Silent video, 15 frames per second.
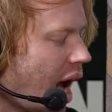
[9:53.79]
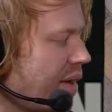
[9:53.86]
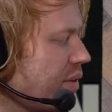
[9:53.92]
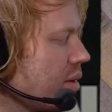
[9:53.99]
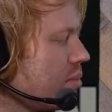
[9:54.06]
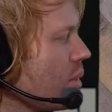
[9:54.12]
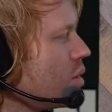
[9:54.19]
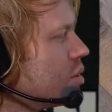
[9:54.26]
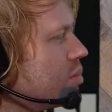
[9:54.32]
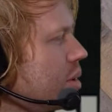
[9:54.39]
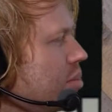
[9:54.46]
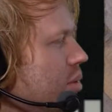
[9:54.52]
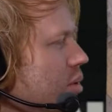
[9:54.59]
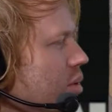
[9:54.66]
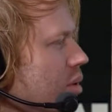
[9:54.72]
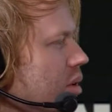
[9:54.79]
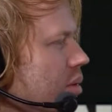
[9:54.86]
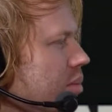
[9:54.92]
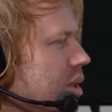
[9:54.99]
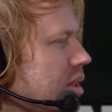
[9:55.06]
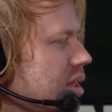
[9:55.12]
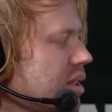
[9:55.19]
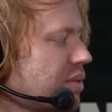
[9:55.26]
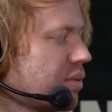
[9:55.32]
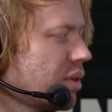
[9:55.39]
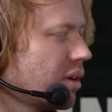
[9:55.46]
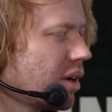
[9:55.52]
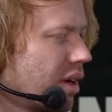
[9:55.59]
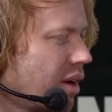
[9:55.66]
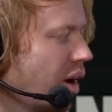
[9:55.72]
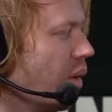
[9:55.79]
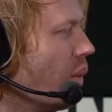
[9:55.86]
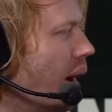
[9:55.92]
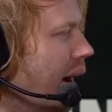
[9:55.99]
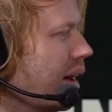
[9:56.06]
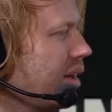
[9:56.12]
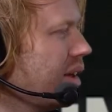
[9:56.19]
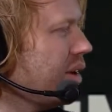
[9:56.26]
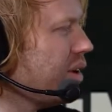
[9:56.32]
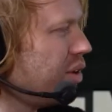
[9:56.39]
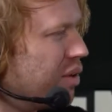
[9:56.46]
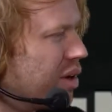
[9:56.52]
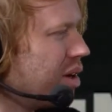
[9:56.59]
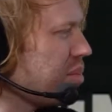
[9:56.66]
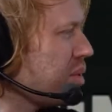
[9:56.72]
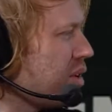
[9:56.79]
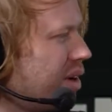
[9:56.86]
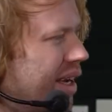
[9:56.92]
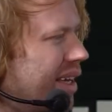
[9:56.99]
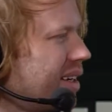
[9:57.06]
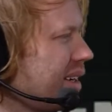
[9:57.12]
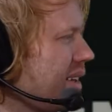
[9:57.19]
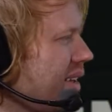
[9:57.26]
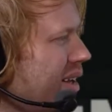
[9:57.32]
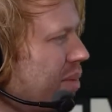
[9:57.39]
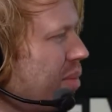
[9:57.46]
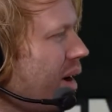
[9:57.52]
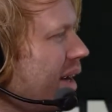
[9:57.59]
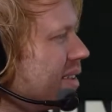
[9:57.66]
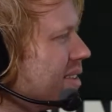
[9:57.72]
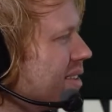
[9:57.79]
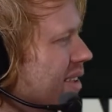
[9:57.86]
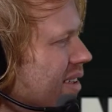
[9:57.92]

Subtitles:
I find most people who are in the business for a while, you end up with your hand in a lot of pots.